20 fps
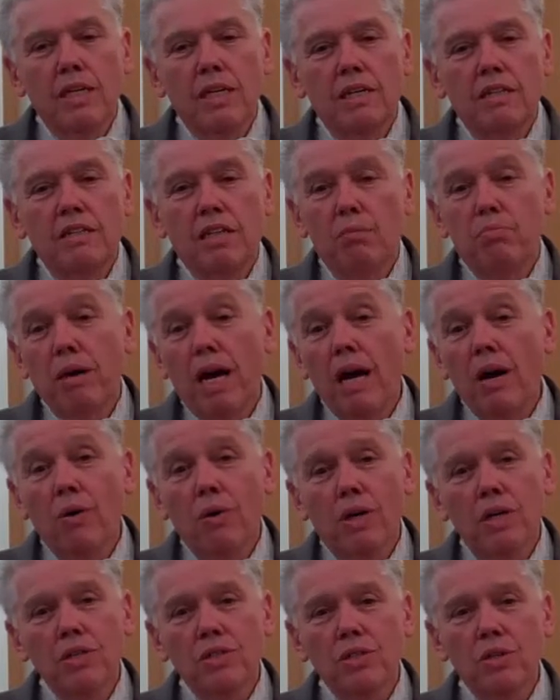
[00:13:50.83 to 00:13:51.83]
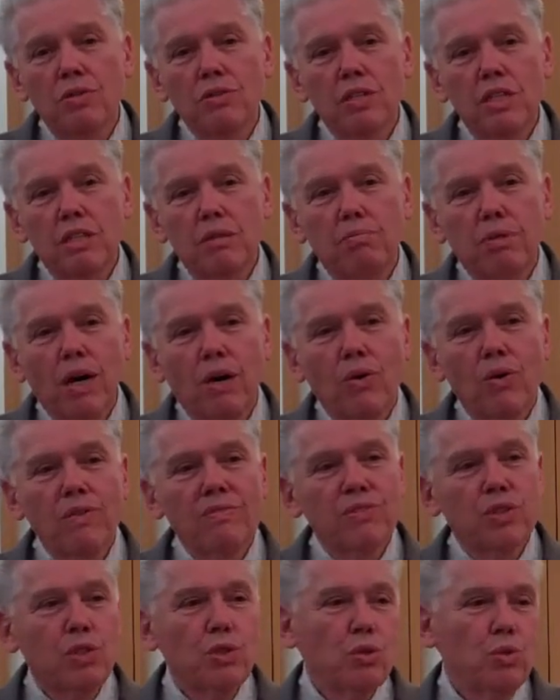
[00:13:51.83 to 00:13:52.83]
their power is only the power
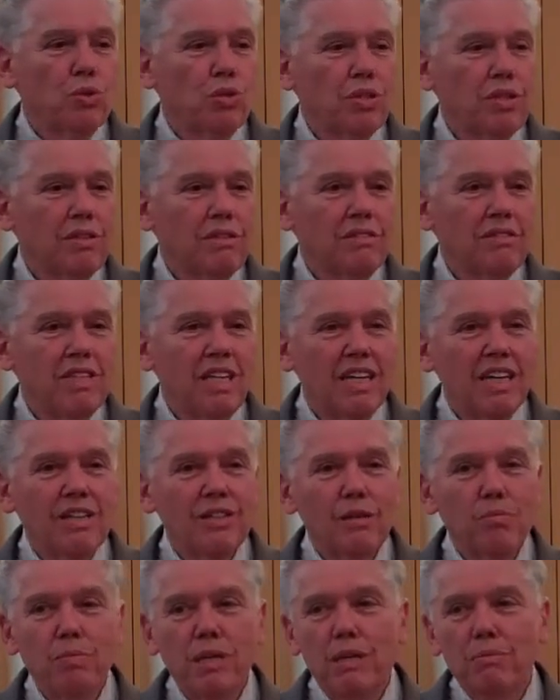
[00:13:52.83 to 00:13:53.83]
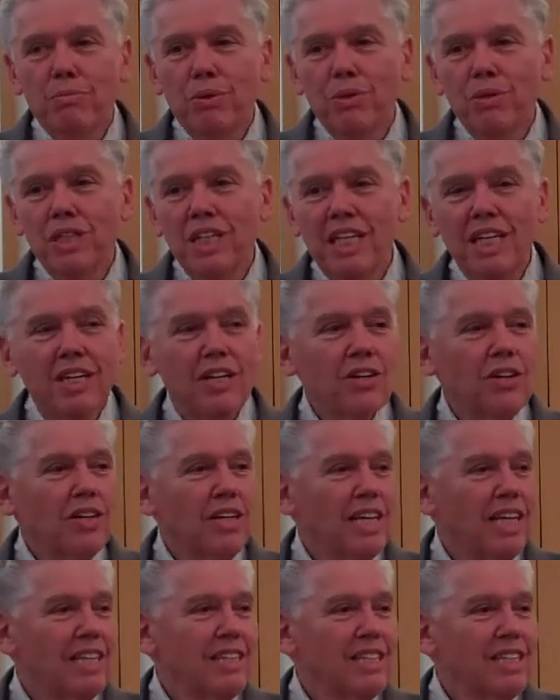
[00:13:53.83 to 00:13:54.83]
of truth that other people hear
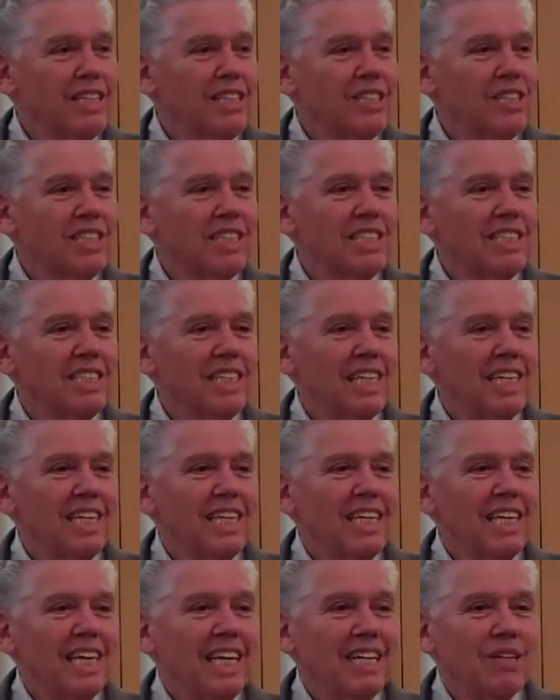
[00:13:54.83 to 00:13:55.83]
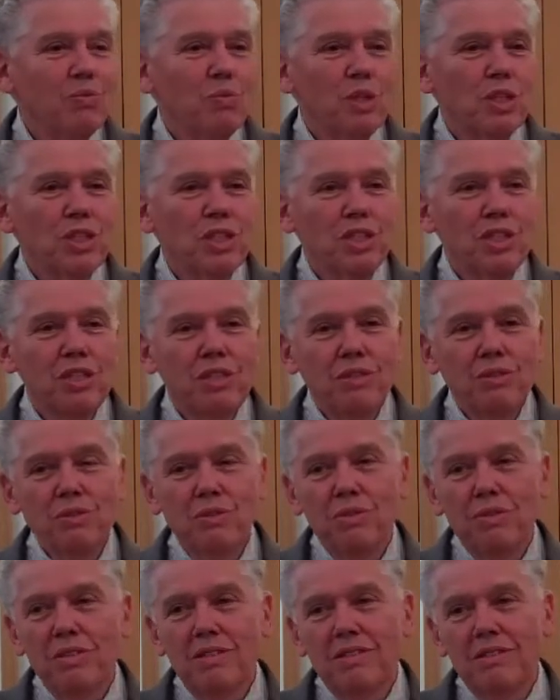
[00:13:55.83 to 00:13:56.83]
and listen and wish to
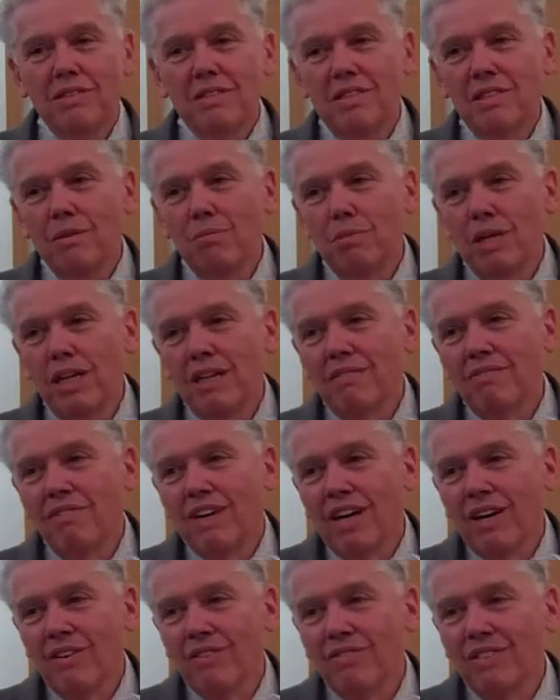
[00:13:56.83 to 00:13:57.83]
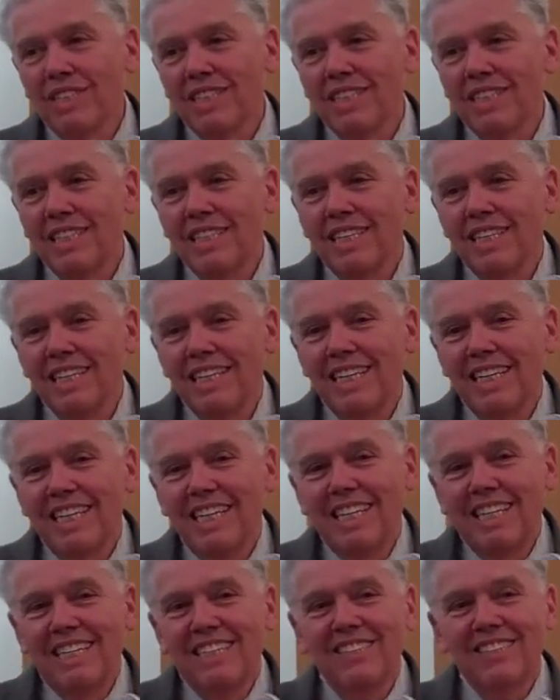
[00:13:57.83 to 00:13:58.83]
be involved.
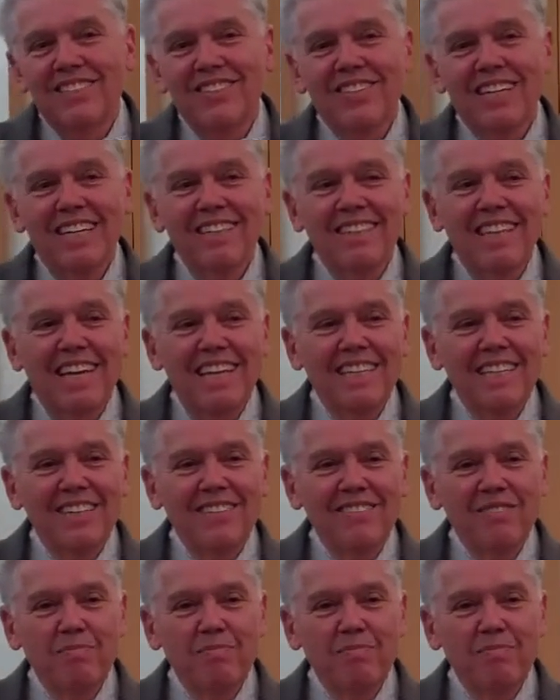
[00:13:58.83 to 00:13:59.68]
So I thank you.